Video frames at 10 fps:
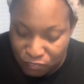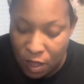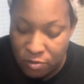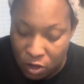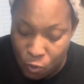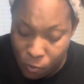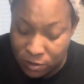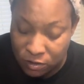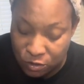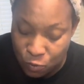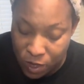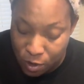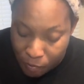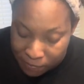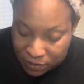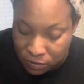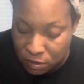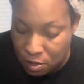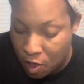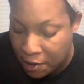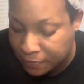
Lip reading: The corn is sweet and good.